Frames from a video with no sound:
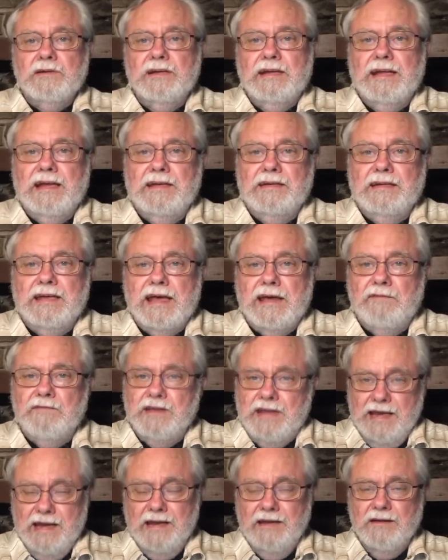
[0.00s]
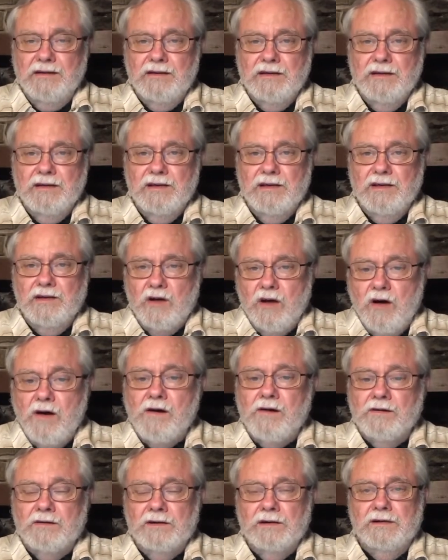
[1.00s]
It had to have ing and
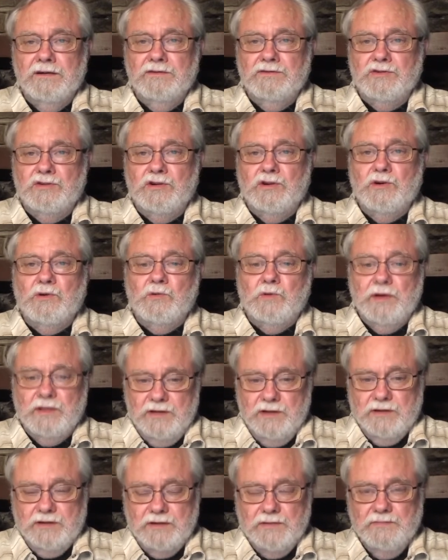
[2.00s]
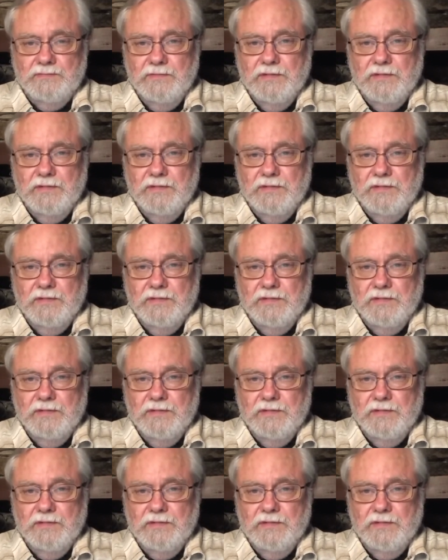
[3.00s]
ong to go with it.